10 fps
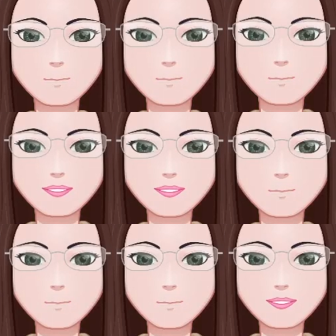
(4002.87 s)
did
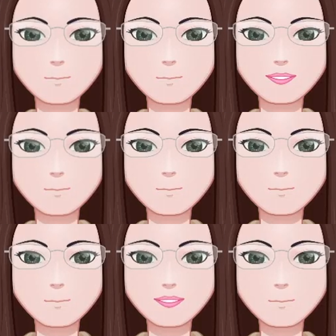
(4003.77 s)
not take into
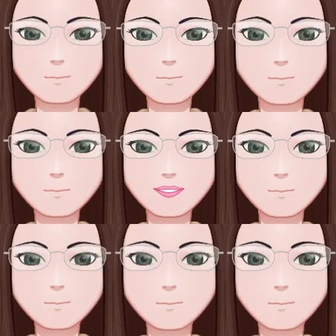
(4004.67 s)
account the cloth
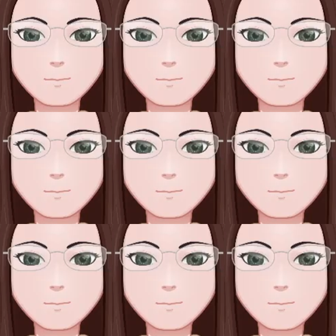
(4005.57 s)
stitched ones,